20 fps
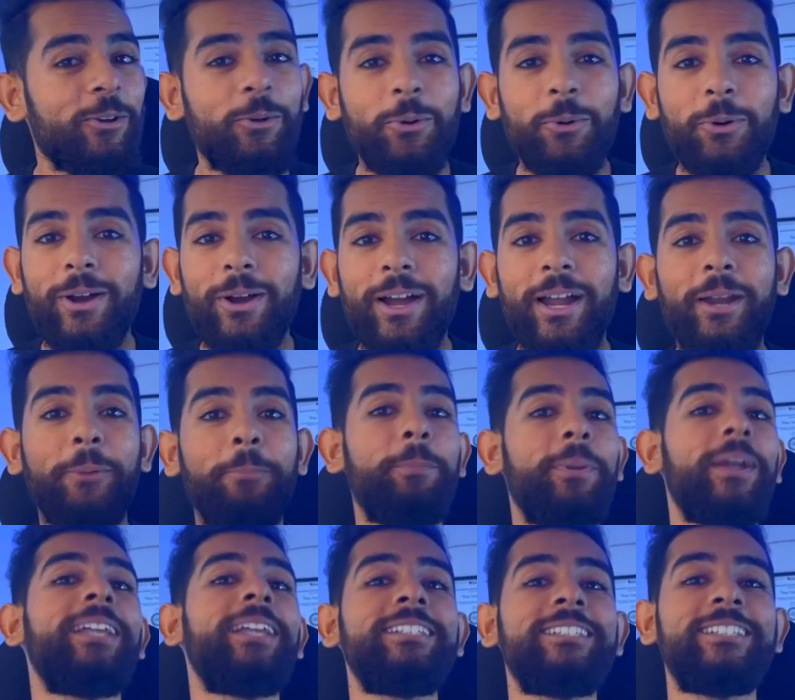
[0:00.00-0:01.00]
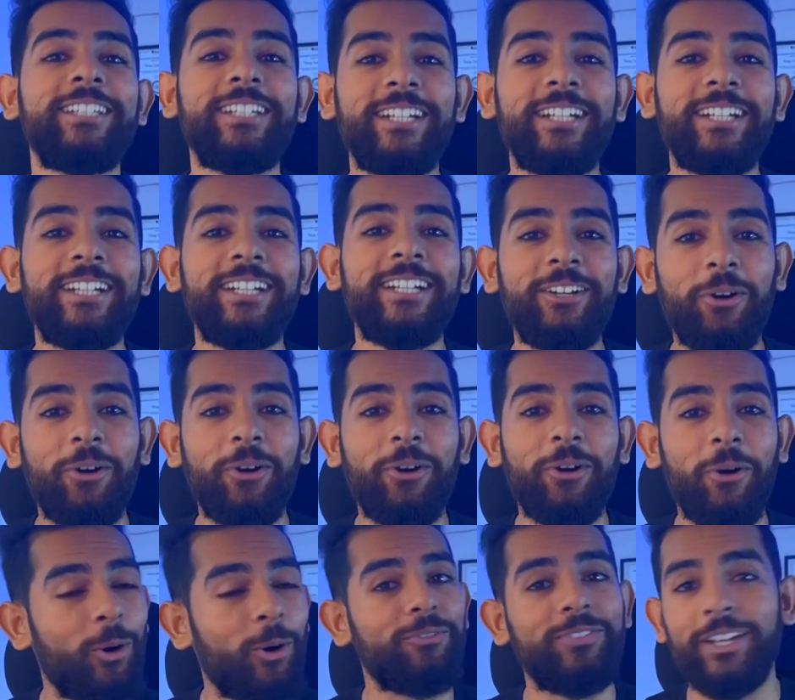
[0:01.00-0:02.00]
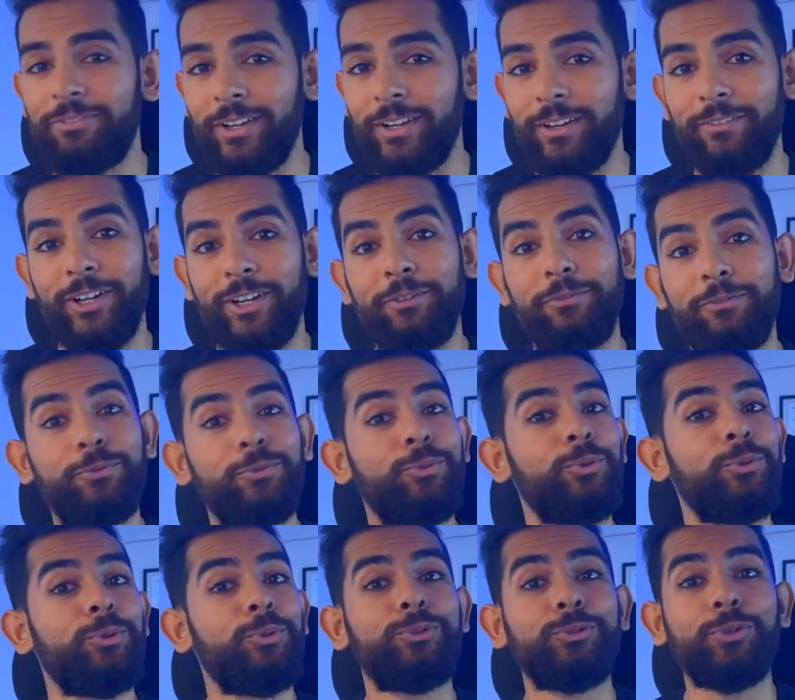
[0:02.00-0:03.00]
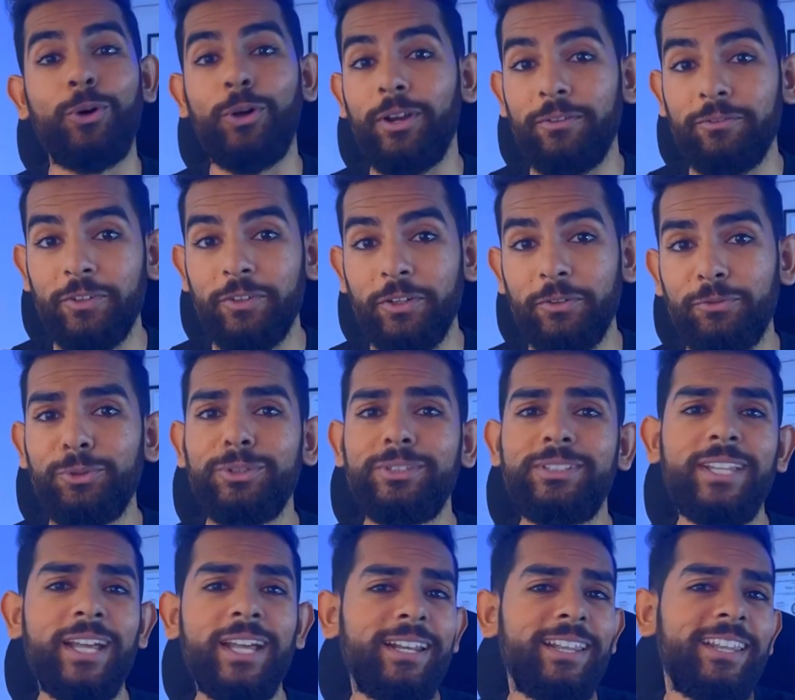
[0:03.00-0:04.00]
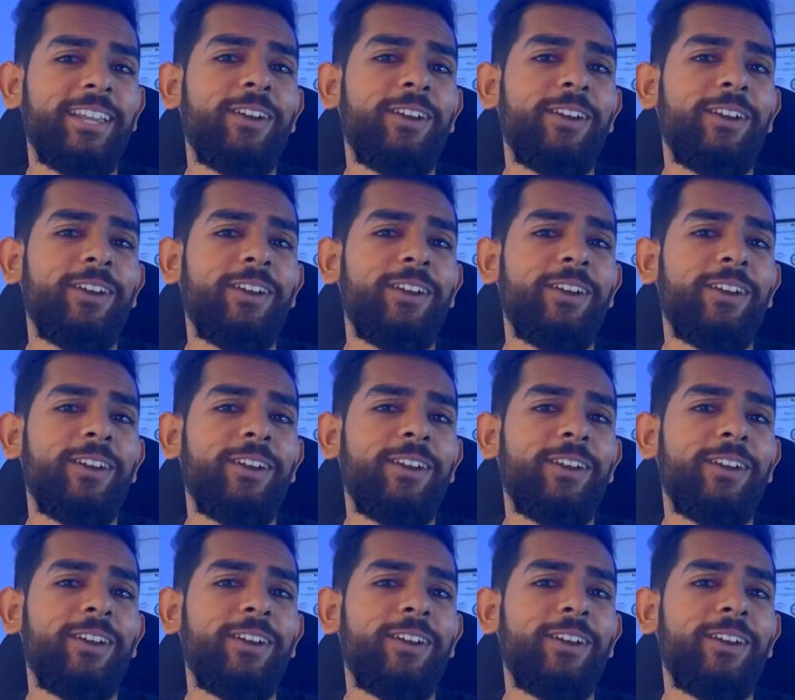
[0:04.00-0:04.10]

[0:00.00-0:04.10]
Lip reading: go and binge eat all of their favorite foods, all of the foods that they